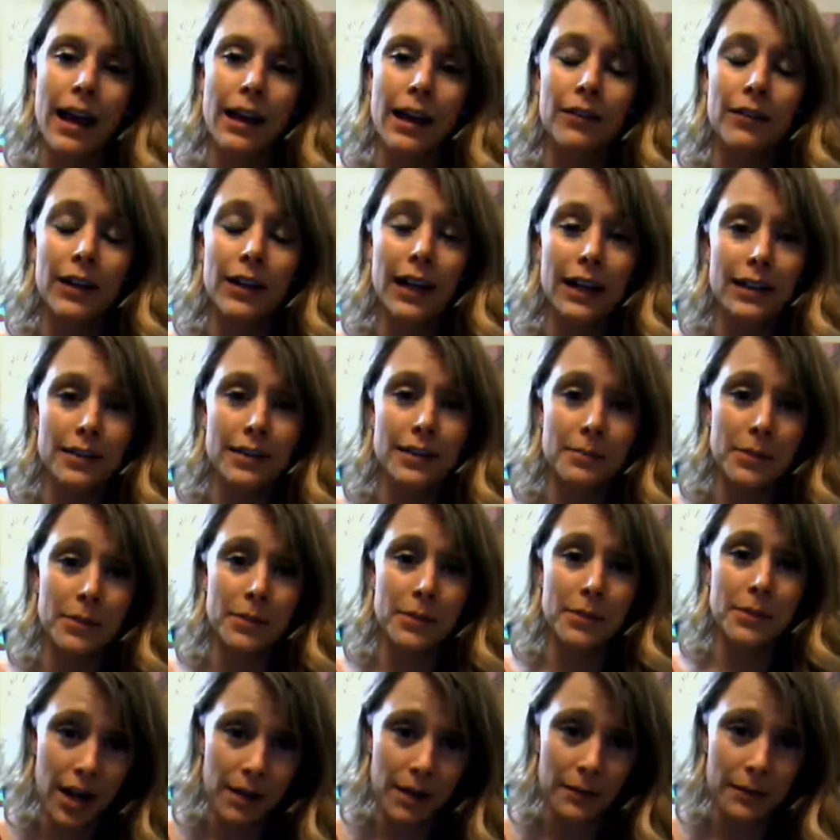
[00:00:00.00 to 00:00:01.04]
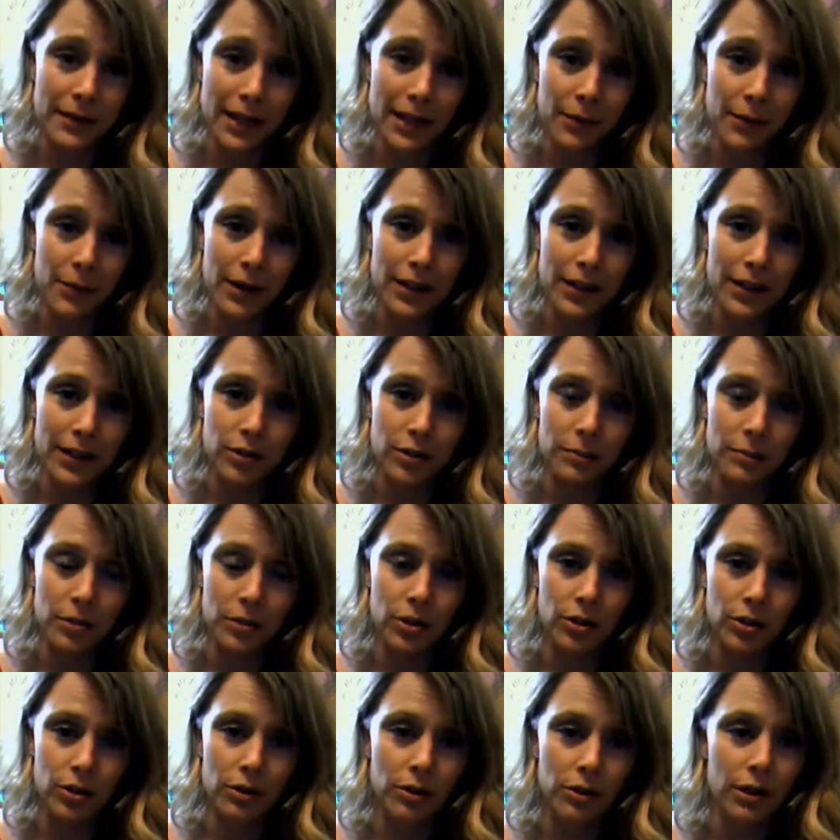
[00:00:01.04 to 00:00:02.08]
haven't had as much time as I want to. I'm
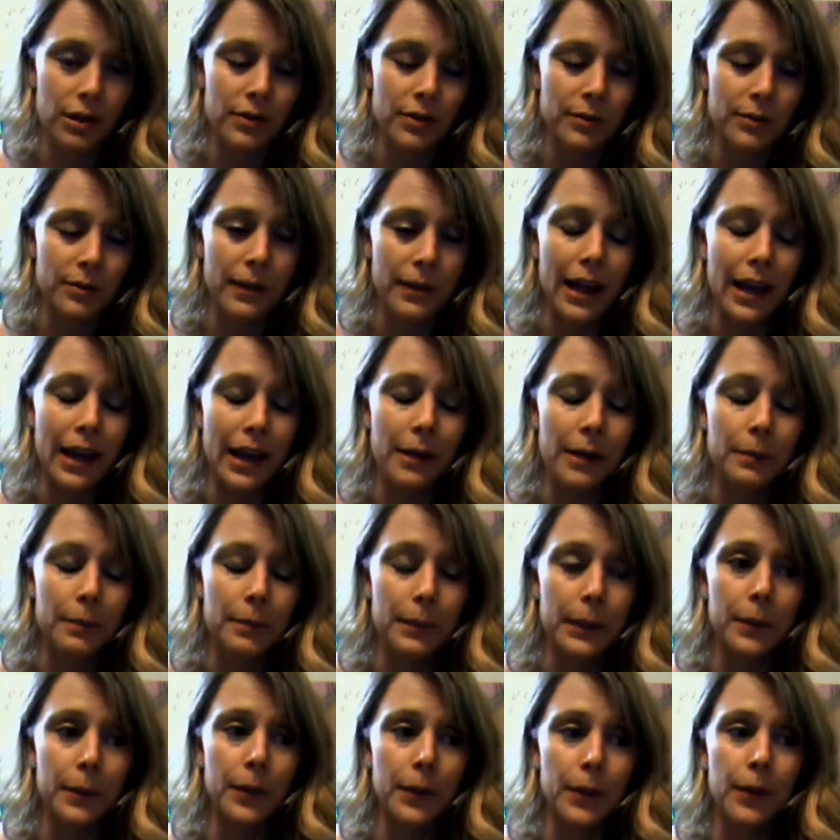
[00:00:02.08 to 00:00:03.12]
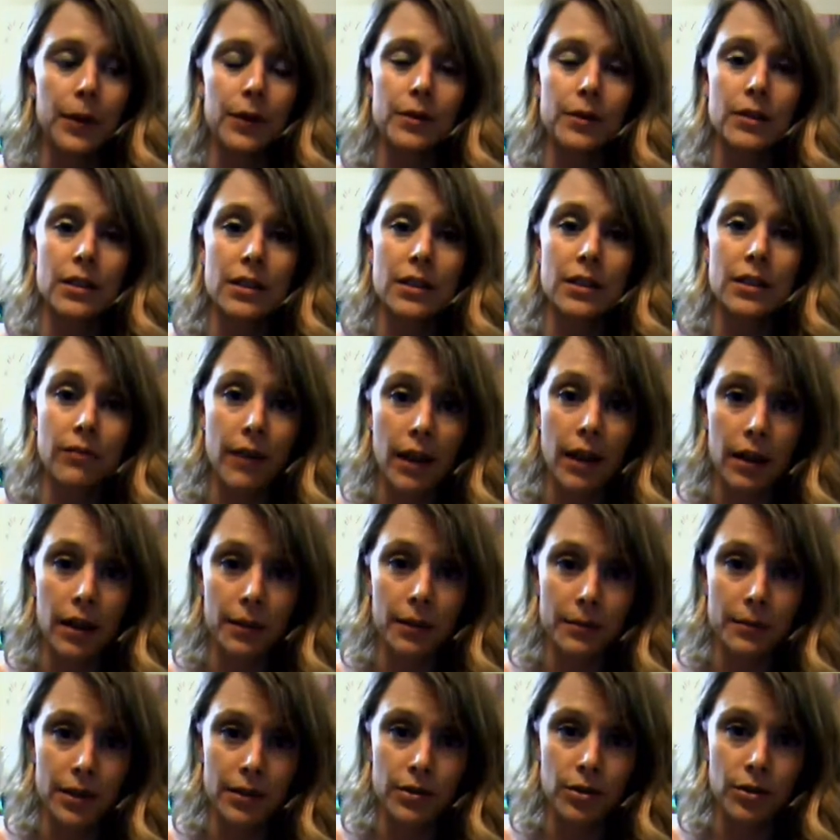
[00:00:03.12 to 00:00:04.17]
sure you hear this from a lot of people to
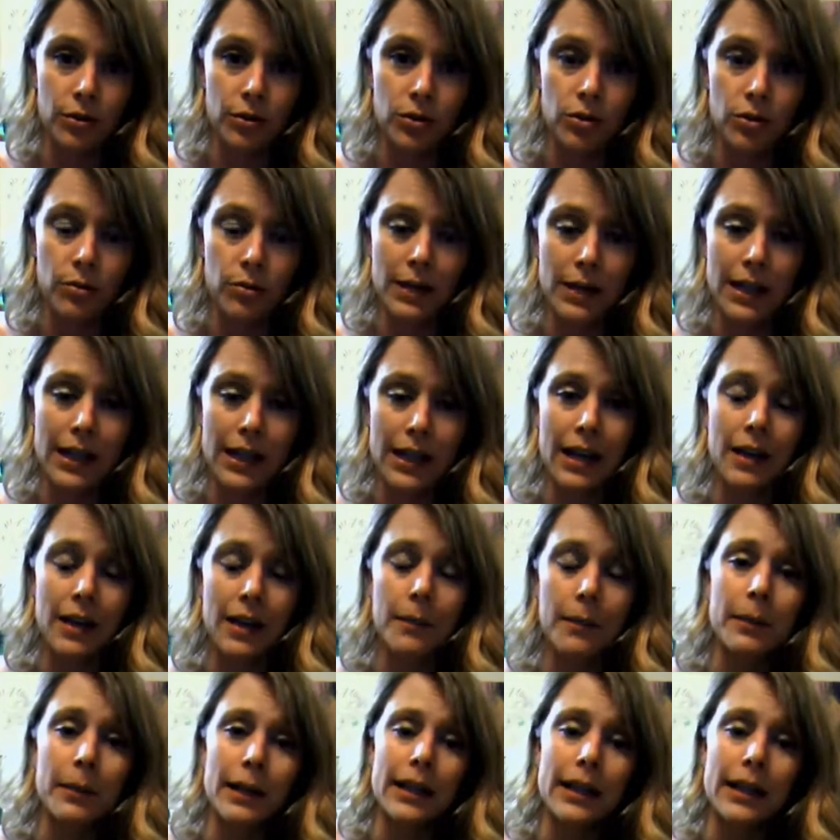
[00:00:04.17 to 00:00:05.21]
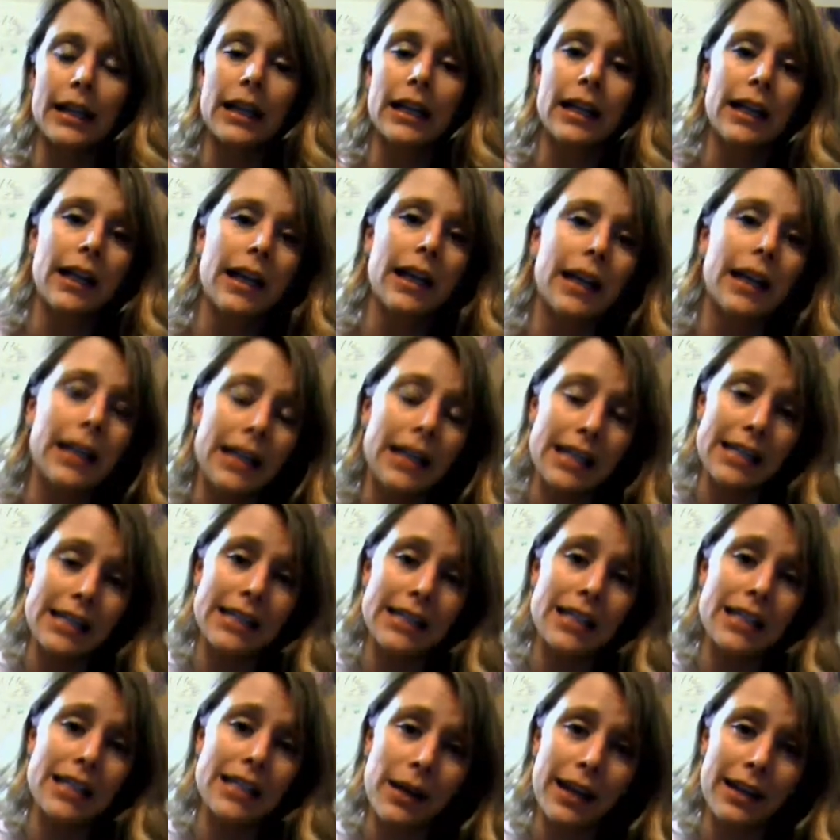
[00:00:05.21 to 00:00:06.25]
develop to the social media. But an
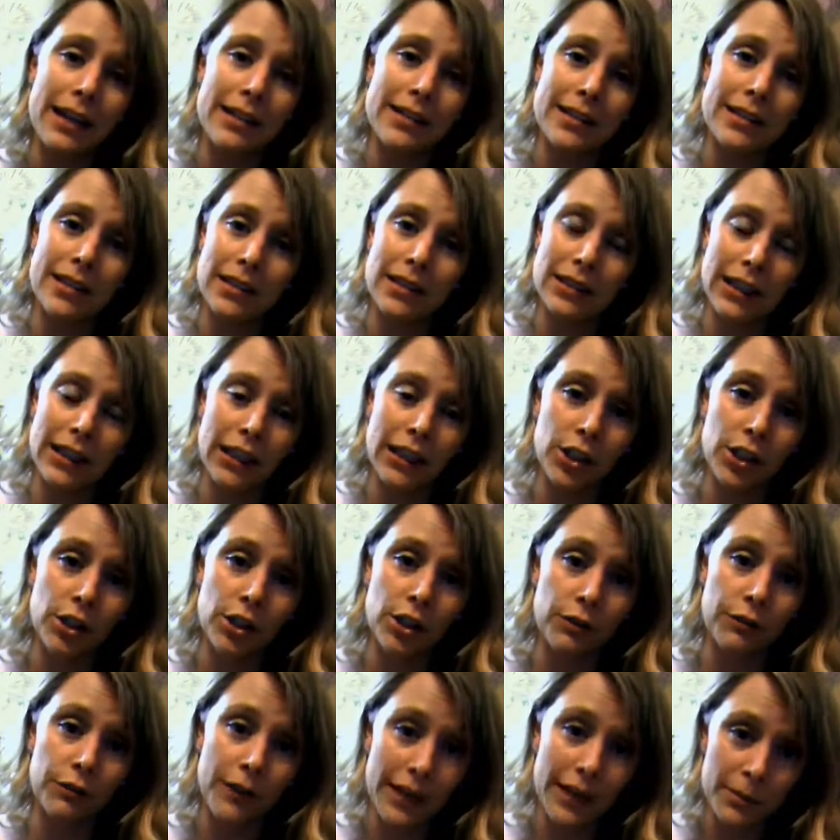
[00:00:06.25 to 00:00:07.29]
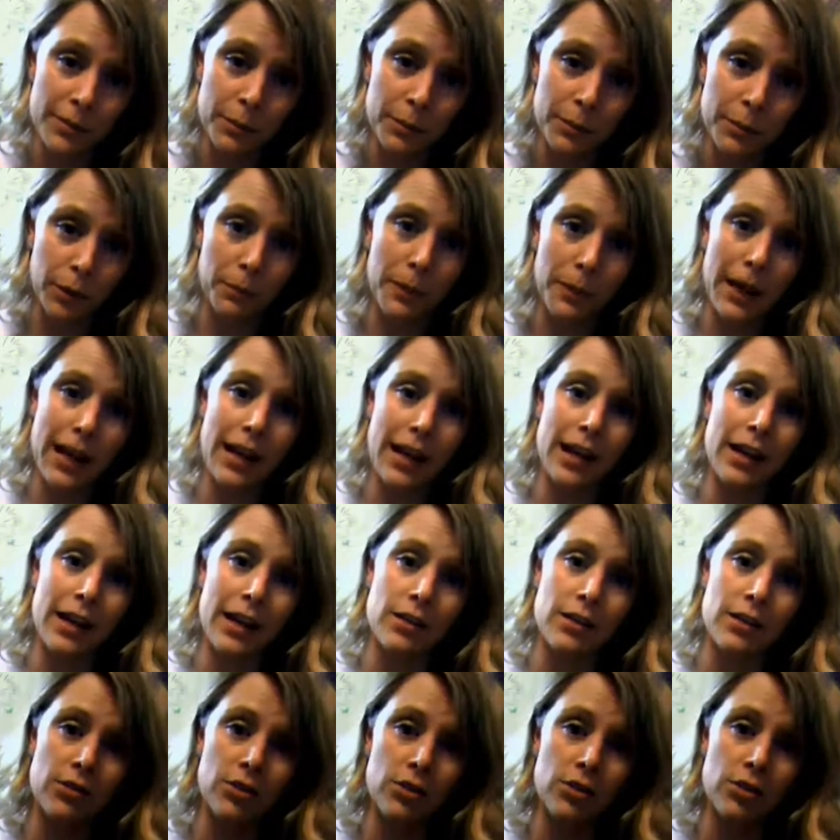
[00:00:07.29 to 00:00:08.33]
easy way is to link your Facebook
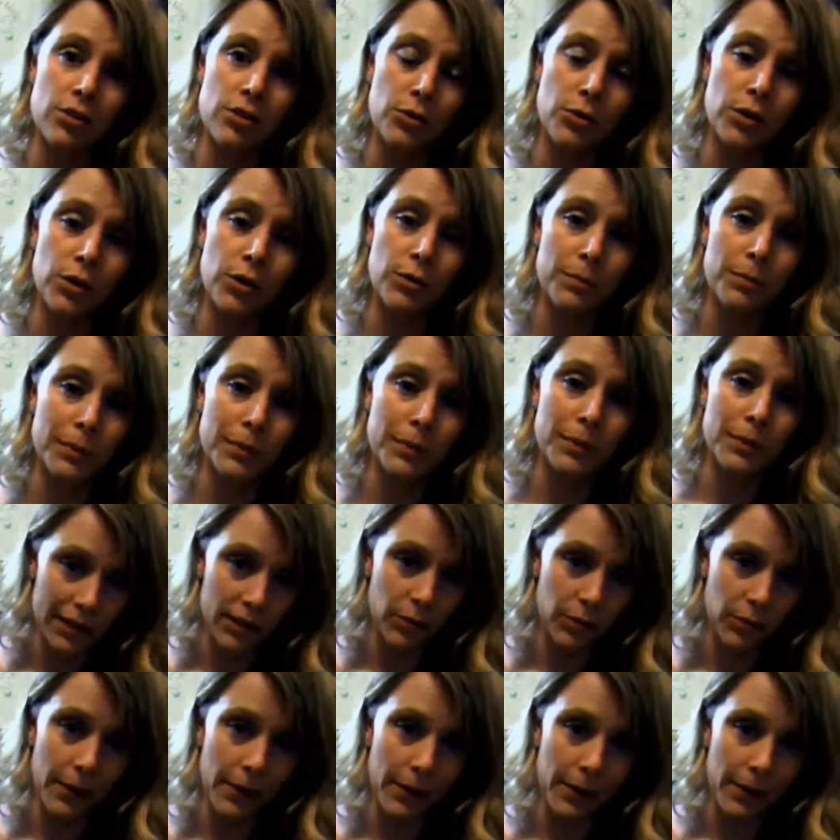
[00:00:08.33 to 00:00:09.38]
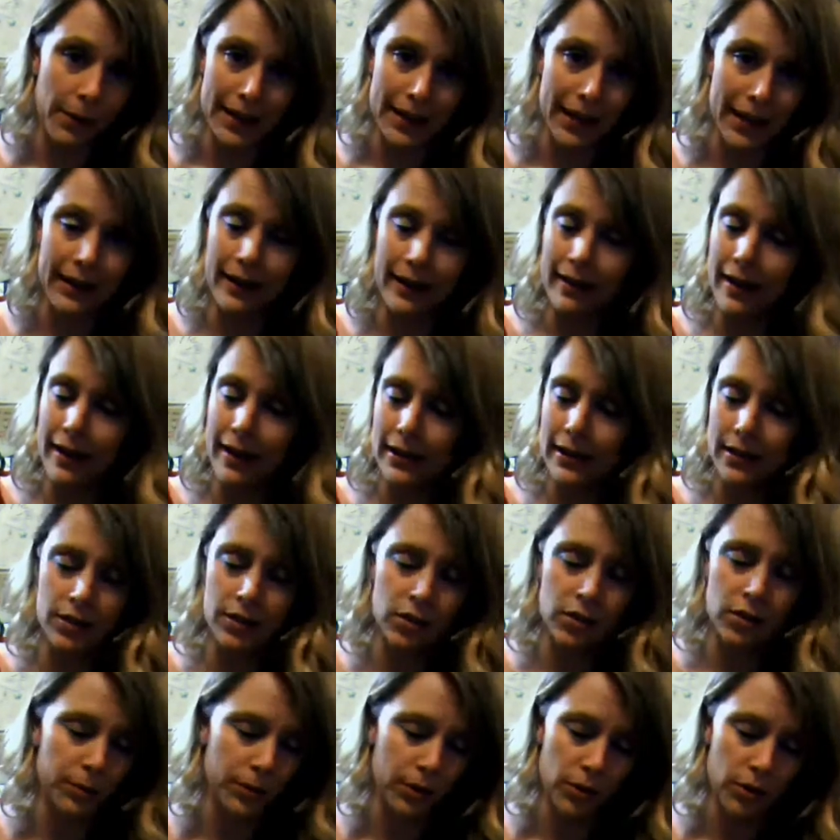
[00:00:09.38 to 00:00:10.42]
page to your business website. And that's
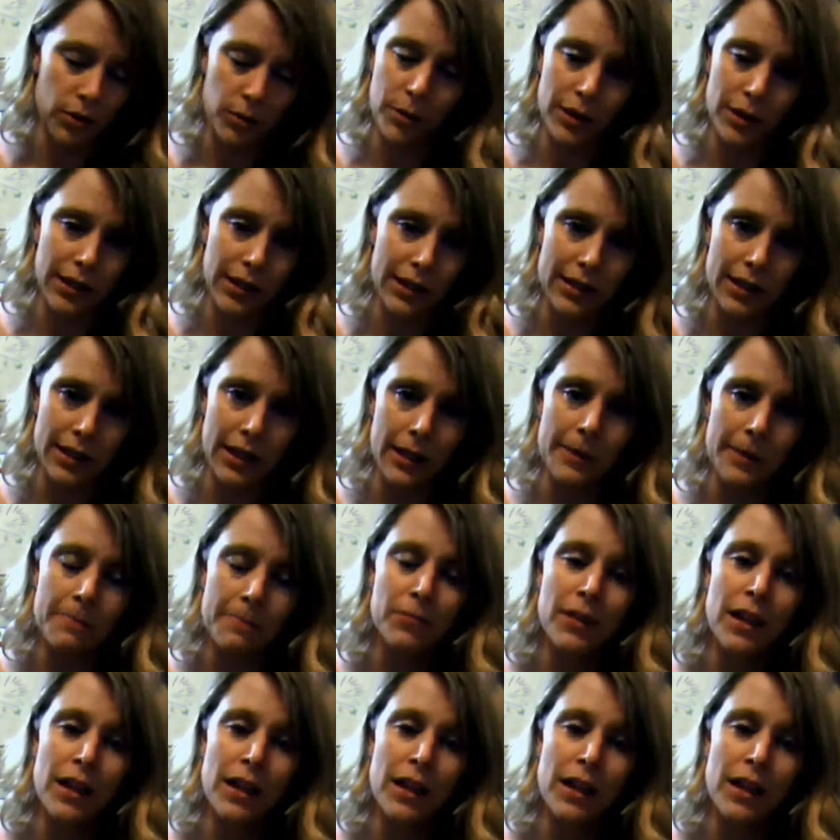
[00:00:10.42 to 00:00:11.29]
super, super easy.